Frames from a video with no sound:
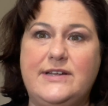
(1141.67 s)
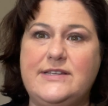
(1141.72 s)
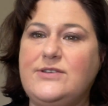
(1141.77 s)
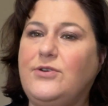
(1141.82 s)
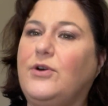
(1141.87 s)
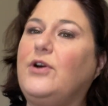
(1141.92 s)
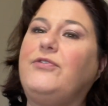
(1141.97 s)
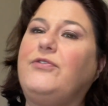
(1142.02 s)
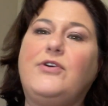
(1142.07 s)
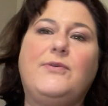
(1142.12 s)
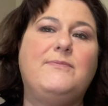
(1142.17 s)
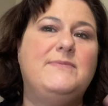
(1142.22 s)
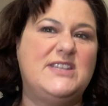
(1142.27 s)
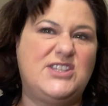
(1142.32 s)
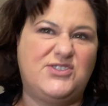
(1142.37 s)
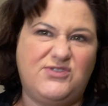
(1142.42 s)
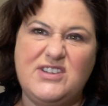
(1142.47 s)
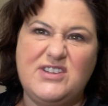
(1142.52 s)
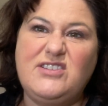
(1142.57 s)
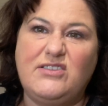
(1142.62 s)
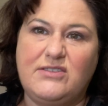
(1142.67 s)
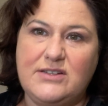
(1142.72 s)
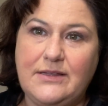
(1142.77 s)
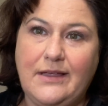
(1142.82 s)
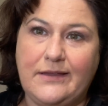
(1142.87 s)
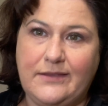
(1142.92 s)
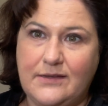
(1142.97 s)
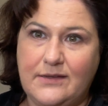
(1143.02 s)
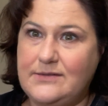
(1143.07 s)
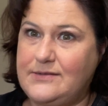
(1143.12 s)
or for a mystery series
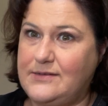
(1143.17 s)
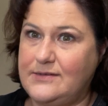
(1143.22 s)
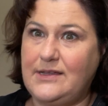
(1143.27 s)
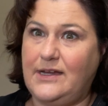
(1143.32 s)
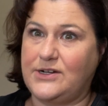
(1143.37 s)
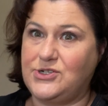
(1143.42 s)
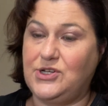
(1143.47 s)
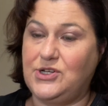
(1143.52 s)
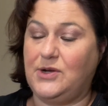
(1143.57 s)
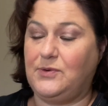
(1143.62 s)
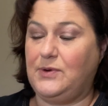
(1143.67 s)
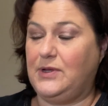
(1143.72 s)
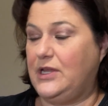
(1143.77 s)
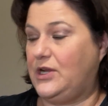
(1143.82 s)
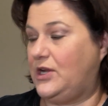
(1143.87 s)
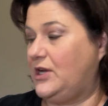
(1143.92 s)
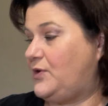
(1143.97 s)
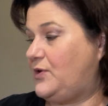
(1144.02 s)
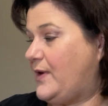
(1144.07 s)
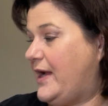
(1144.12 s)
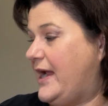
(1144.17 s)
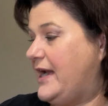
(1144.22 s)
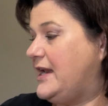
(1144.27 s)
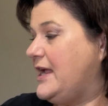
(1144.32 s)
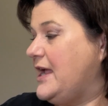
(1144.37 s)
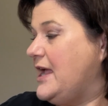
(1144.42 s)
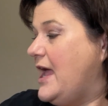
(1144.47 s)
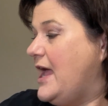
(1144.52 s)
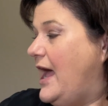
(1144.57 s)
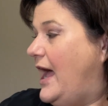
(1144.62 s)
like this is actually a really good grade.
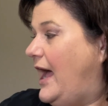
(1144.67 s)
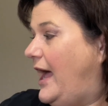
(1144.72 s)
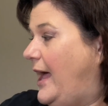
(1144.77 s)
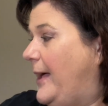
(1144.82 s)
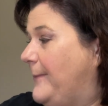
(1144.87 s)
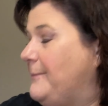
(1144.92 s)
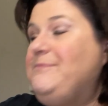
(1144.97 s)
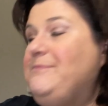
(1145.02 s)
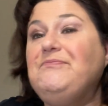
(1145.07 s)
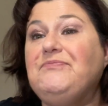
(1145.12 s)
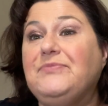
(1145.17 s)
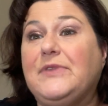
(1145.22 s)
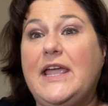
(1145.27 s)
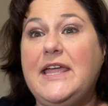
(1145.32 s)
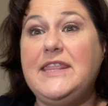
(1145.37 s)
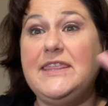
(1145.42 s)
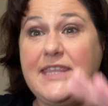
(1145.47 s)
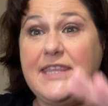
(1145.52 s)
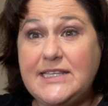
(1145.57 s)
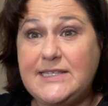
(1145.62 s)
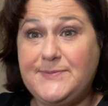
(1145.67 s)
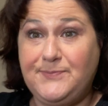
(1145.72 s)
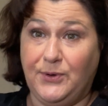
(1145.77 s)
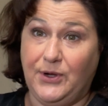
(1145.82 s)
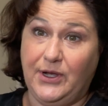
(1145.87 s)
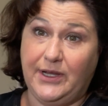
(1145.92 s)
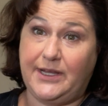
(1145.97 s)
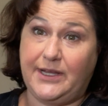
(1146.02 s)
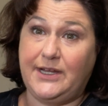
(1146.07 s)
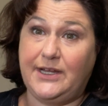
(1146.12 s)
Um, and this
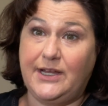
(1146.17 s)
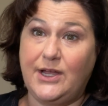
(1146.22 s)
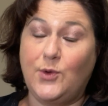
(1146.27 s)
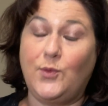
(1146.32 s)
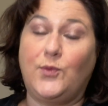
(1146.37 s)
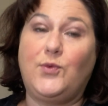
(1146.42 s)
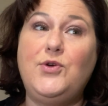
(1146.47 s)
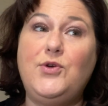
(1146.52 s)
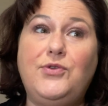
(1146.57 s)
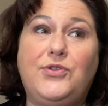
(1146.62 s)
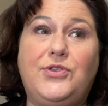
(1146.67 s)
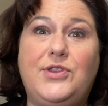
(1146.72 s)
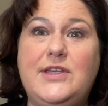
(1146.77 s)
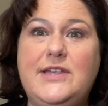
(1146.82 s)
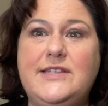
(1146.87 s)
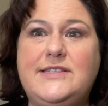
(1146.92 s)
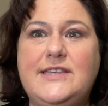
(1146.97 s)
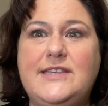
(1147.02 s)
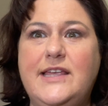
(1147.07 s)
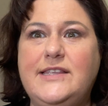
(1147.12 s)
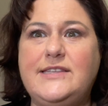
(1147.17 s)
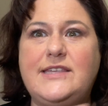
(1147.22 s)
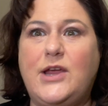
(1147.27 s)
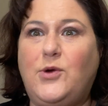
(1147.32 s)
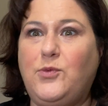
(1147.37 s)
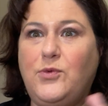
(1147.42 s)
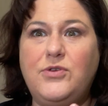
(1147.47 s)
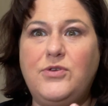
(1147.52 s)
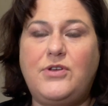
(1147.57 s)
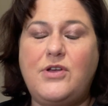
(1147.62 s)
book, Ruth, it's it's like
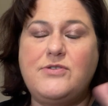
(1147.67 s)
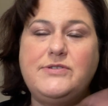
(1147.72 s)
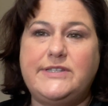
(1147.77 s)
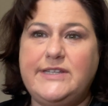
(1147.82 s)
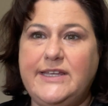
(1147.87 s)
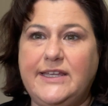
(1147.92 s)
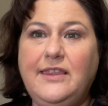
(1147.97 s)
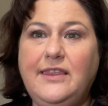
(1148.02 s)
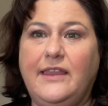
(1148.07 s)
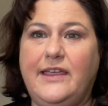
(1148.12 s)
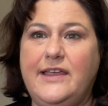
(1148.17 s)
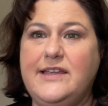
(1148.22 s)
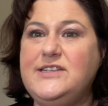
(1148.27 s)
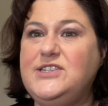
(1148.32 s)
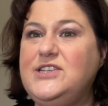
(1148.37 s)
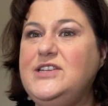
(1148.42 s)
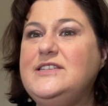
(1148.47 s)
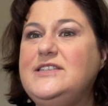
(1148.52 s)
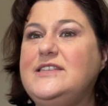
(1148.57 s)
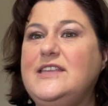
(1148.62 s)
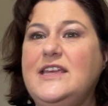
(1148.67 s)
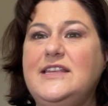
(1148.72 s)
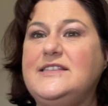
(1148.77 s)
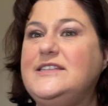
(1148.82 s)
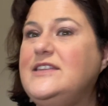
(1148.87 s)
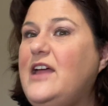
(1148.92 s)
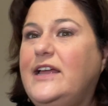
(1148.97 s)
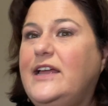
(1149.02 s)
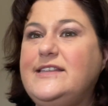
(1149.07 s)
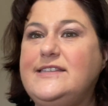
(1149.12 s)
Ruth goes to Italy. She's It's
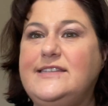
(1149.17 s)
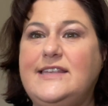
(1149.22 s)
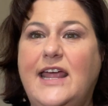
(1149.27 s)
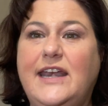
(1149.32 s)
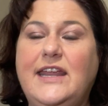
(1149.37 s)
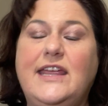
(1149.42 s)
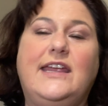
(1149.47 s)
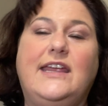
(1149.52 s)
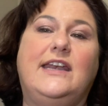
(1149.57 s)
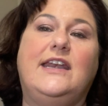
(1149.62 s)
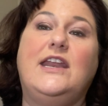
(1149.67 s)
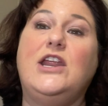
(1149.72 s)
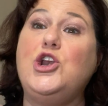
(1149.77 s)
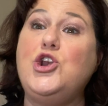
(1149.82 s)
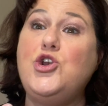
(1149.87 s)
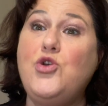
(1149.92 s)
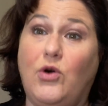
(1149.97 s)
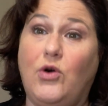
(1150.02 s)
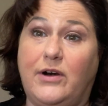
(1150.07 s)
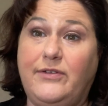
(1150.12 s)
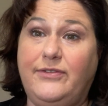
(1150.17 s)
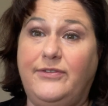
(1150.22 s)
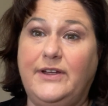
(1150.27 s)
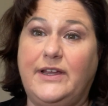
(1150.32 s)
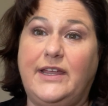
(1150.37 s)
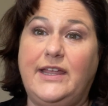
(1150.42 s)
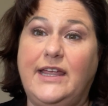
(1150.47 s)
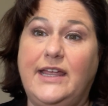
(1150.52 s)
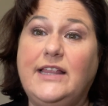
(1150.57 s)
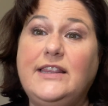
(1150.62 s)
not set in Norfolk,
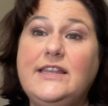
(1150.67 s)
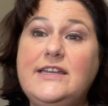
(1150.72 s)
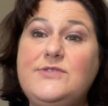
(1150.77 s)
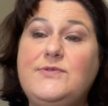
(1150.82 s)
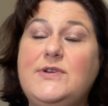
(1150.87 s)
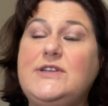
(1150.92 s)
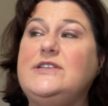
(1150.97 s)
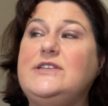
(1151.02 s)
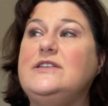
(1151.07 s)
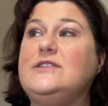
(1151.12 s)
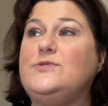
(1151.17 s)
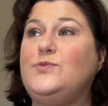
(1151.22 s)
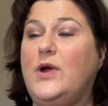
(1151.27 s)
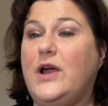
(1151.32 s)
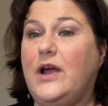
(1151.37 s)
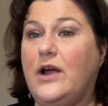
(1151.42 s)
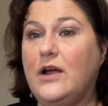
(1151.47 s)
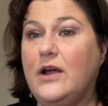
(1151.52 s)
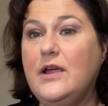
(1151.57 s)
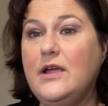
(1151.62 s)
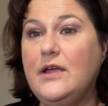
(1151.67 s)
England, which is where